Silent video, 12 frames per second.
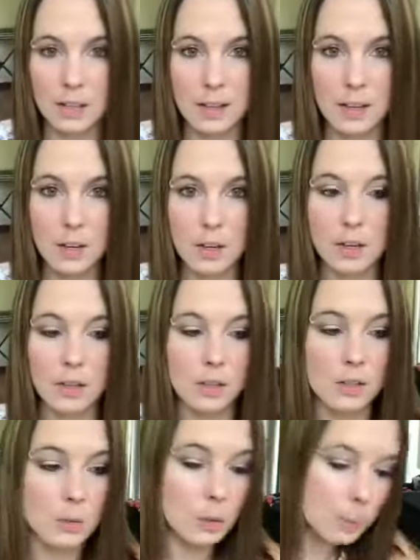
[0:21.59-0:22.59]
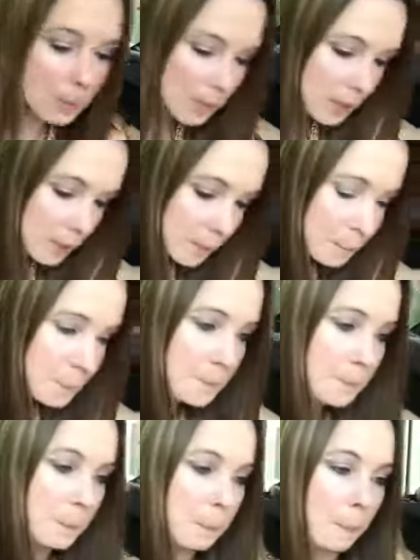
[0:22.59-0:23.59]
They are normally
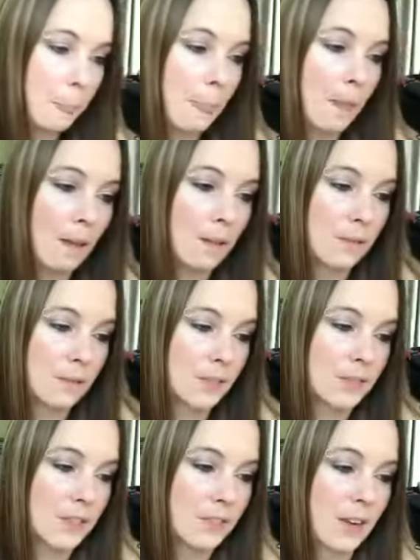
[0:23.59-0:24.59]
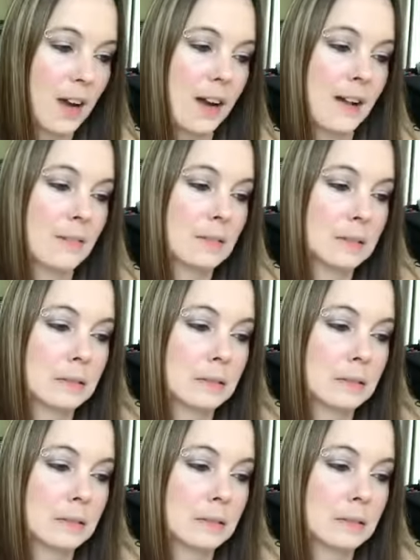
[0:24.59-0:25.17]
$55,